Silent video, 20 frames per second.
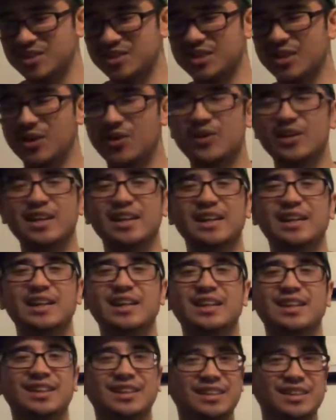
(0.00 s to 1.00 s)
So,
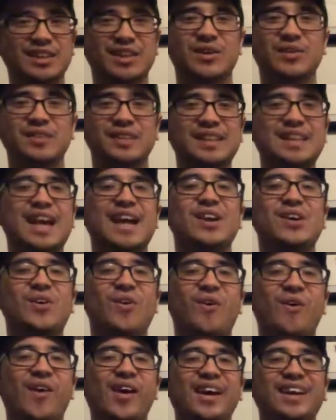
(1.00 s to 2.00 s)
you know, get a
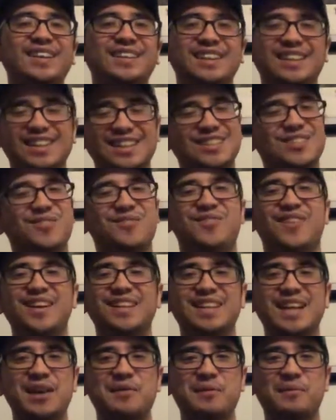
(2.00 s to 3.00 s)
coin. It's a
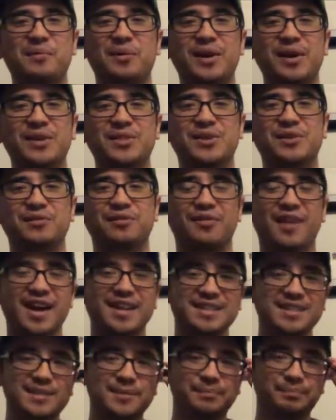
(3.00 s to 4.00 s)
fun game to play with your
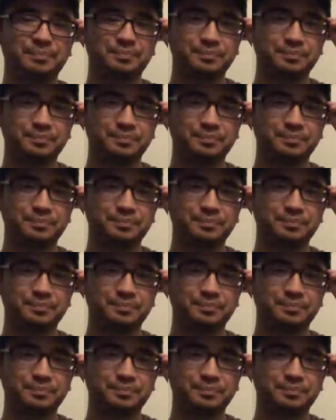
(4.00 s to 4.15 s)
friends.